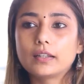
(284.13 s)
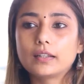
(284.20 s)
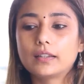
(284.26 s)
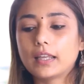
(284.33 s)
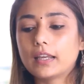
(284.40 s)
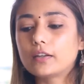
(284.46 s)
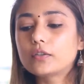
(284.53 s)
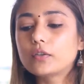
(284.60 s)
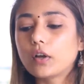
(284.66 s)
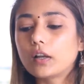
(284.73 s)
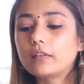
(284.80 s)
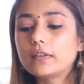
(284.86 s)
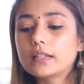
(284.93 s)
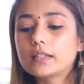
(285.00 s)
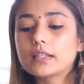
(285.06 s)
There is
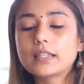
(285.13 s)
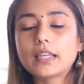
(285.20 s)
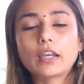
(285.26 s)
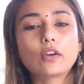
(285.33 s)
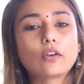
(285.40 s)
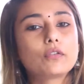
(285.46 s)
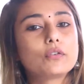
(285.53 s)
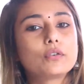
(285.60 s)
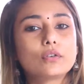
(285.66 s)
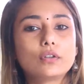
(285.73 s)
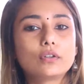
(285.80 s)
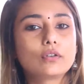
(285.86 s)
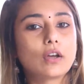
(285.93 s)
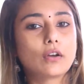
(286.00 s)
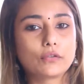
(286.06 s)
always a set of
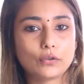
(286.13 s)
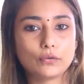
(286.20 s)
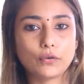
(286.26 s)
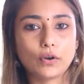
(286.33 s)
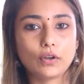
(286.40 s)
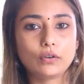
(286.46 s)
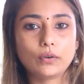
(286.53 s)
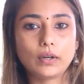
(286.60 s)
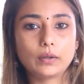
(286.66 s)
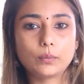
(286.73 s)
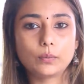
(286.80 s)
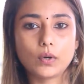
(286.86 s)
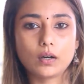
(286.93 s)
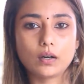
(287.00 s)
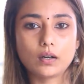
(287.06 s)
rules you have to follow at
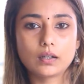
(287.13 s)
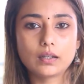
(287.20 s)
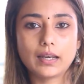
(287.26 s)
work.